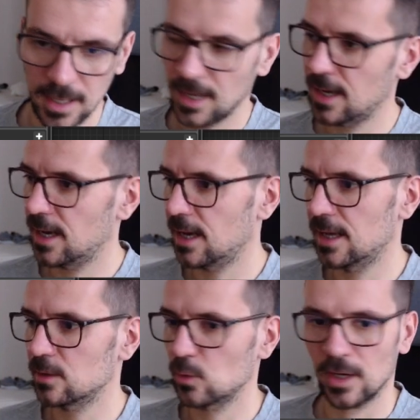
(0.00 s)

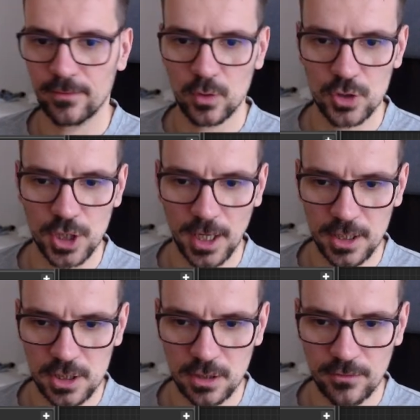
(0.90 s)
and we have to
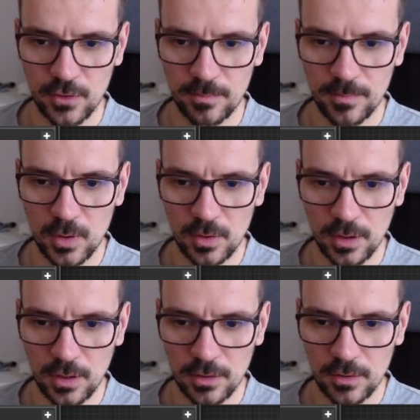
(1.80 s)
change it from
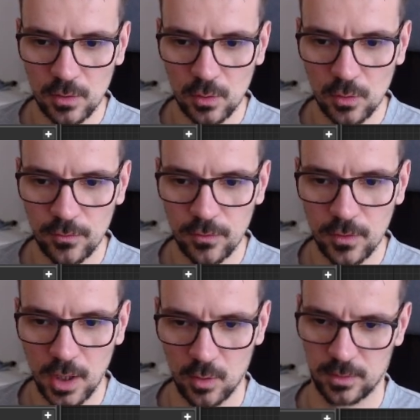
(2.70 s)
boolean to
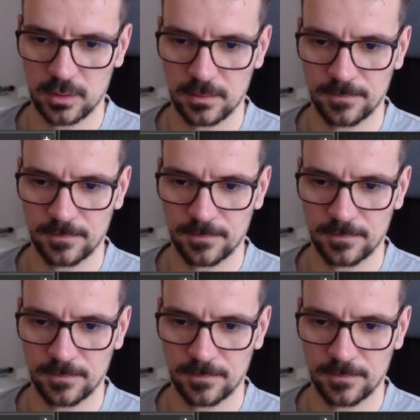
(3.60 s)
float.